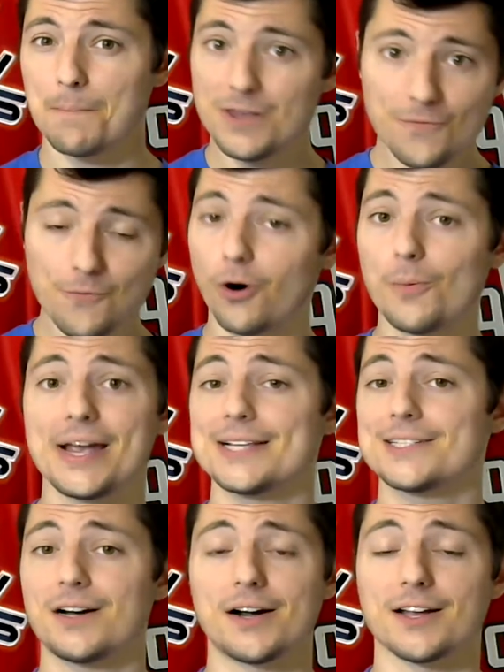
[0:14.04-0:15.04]
Before we
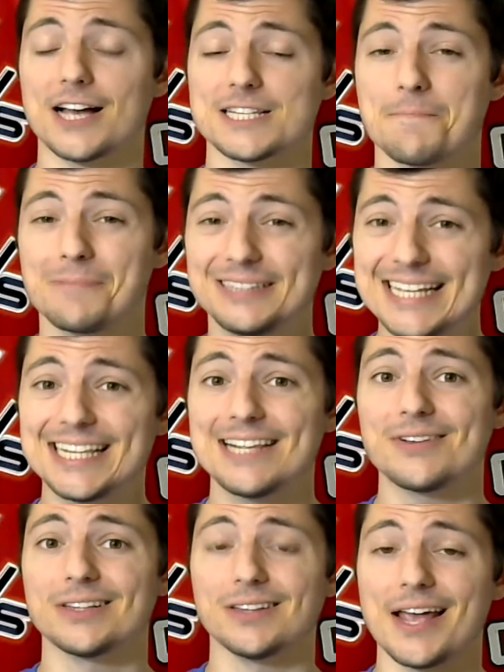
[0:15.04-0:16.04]
get started, guys, please
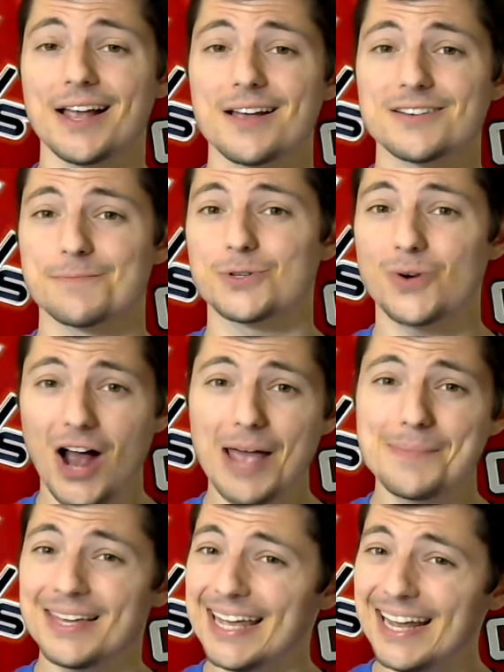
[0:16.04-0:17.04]
leave a like,
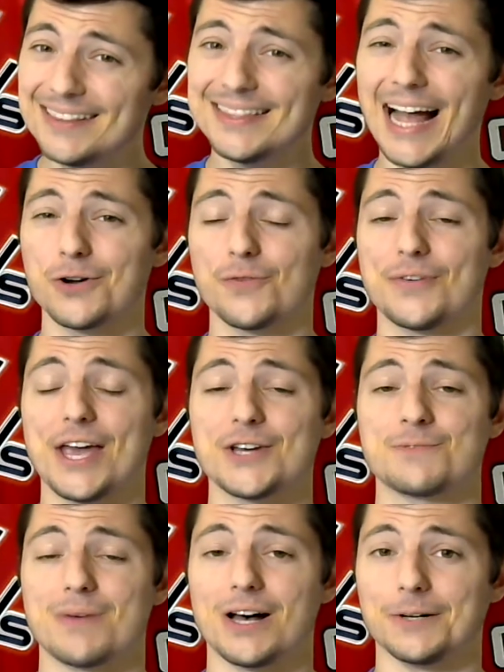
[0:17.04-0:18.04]
subscribe, hit that
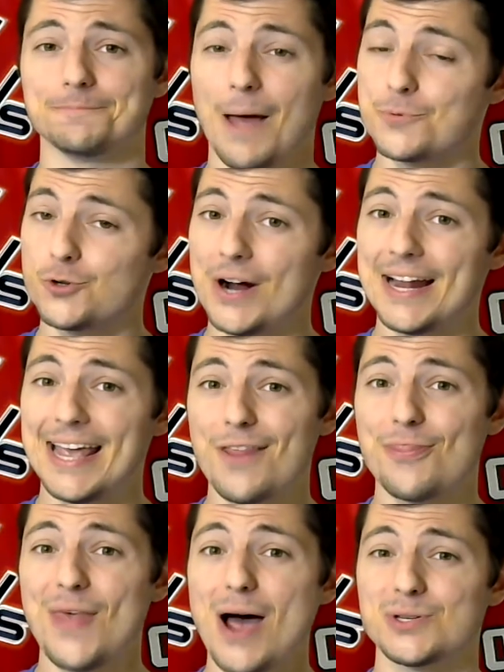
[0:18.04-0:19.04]
notification bell. I'm trying to
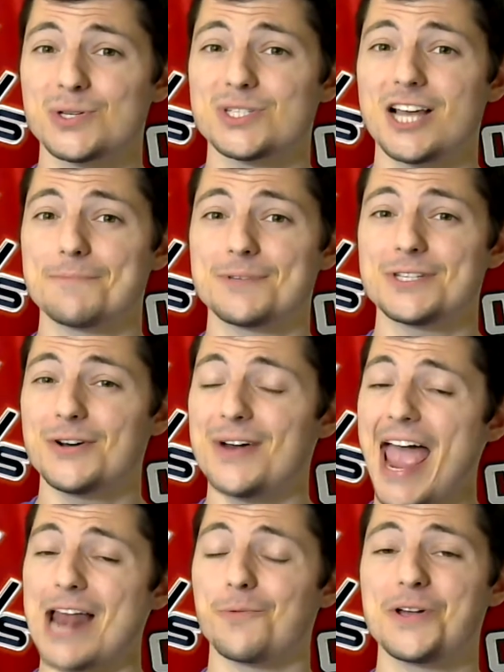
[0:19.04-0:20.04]
hit a thousand subs this
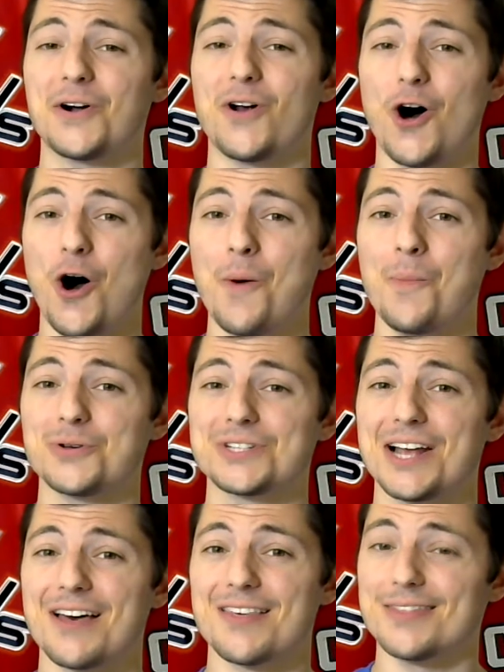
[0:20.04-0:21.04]
year, and we are
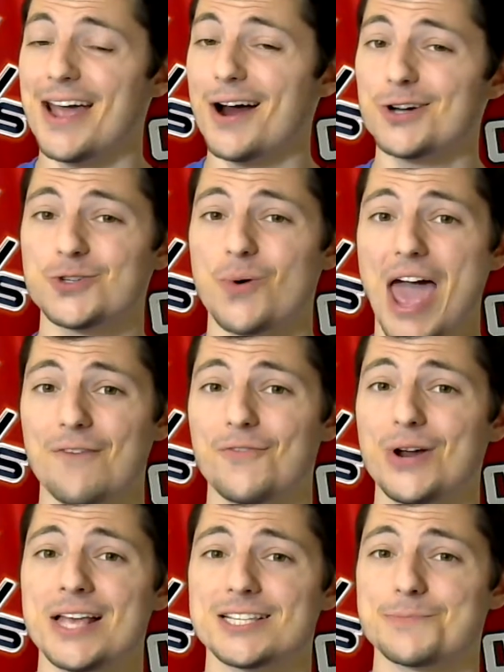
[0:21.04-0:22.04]
almost there, so
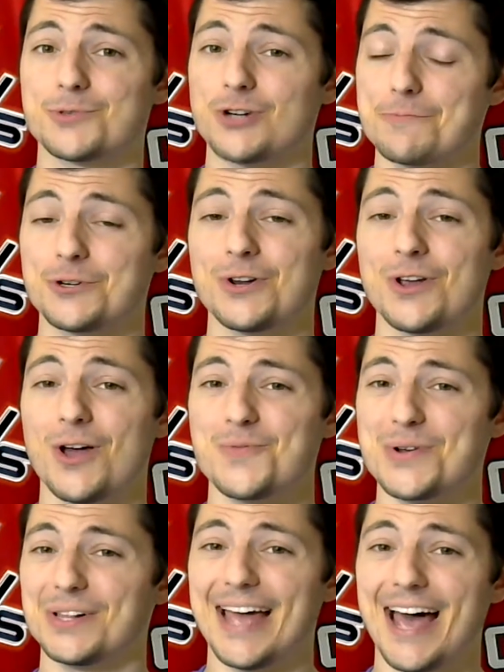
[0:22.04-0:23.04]
every subscription
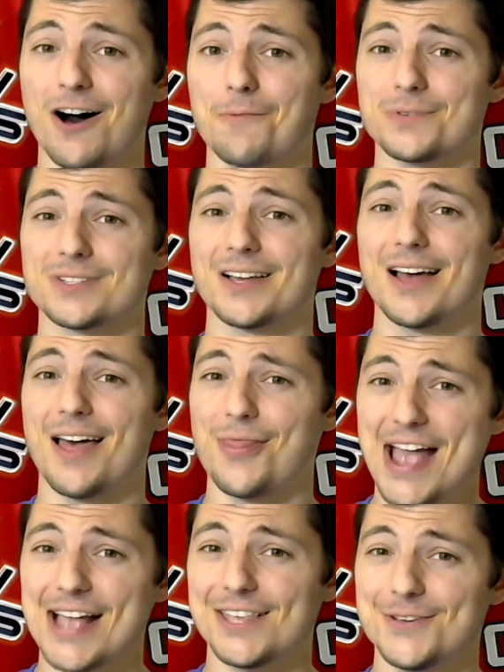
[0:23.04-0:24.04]
really helps.
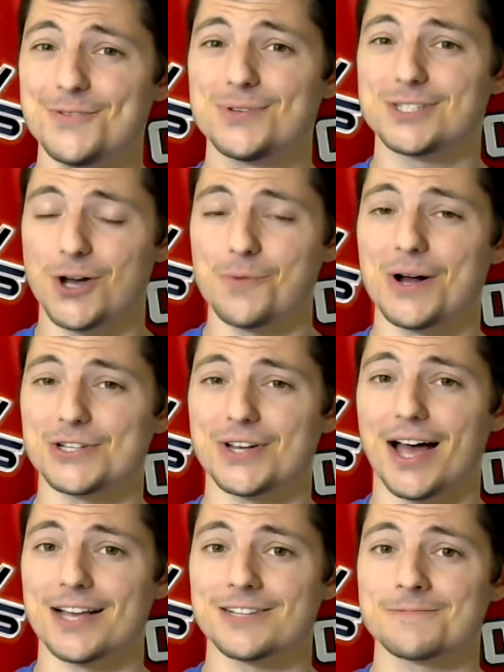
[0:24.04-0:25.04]
Thank you so much,
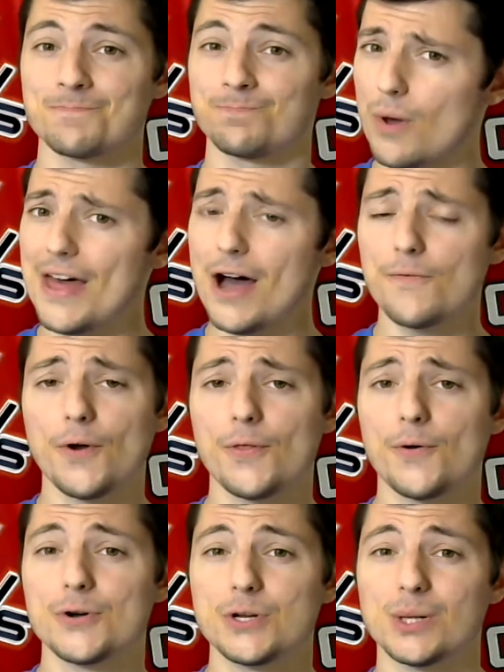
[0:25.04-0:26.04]
guys. Without
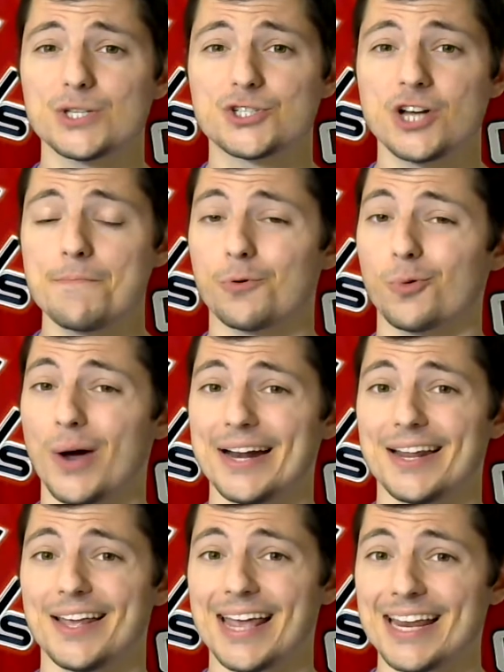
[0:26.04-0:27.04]
further ado, let's jump
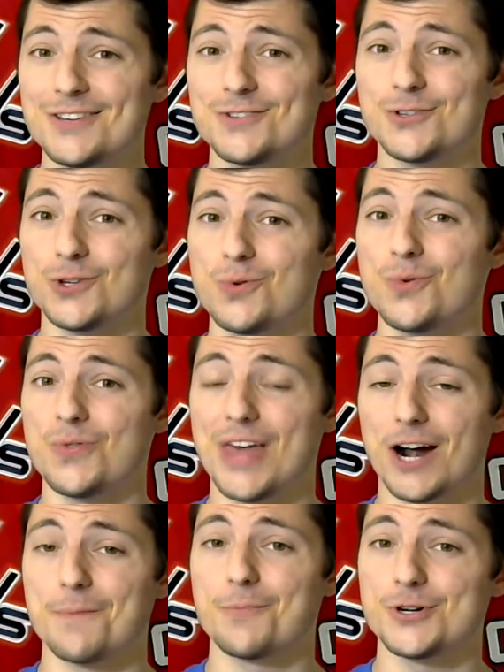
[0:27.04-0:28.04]
right into
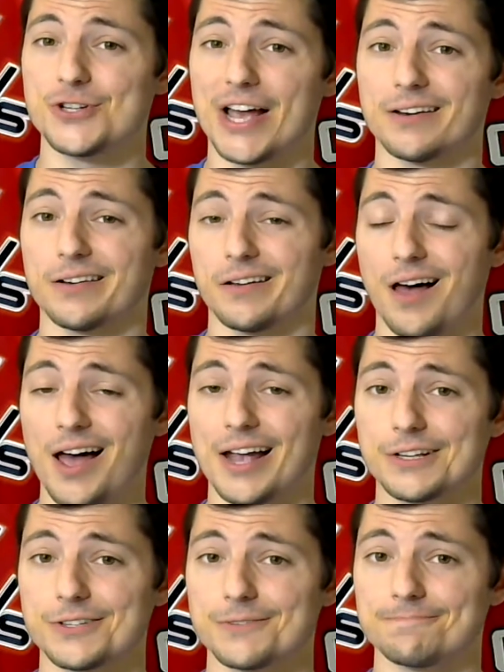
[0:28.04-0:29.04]
their projected
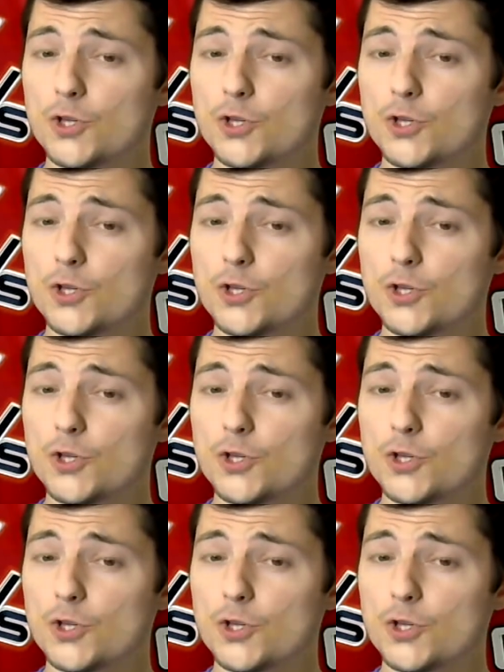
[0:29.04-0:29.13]
lines.